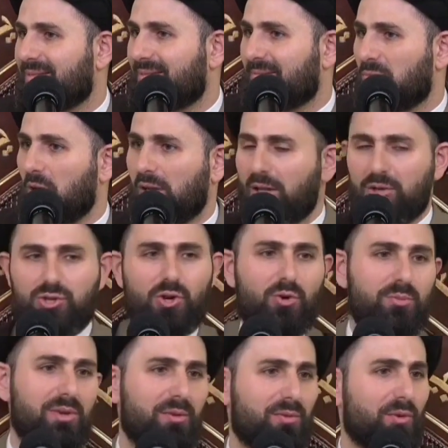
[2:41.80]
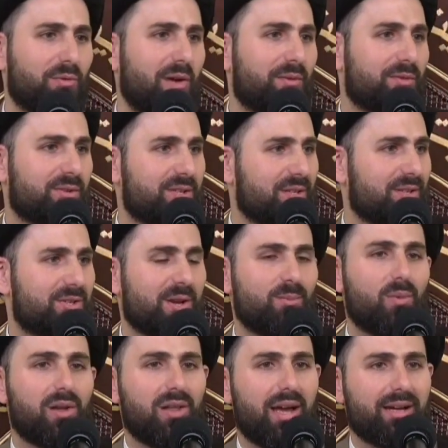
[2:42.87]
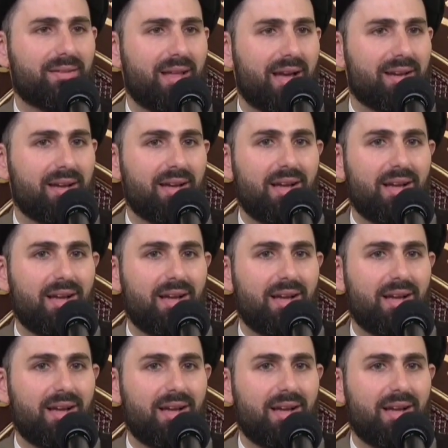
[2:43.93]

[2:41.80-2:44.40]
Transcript: Ya Allah, show me if you've ever seen someone like that.